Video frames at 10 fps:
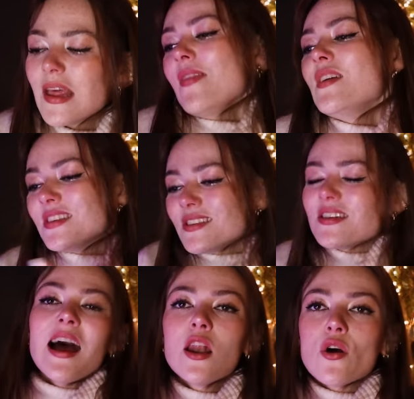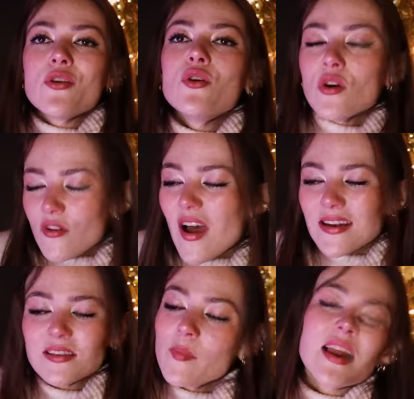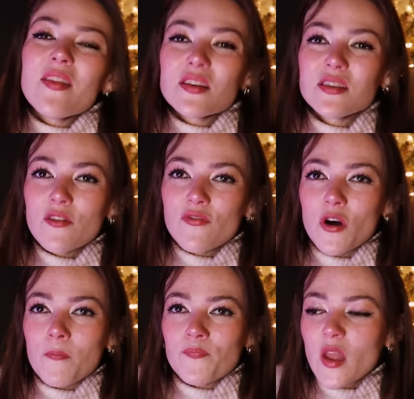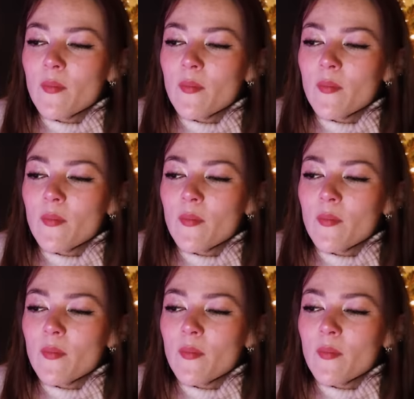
and this is dialogue. You could have had something like this in the film.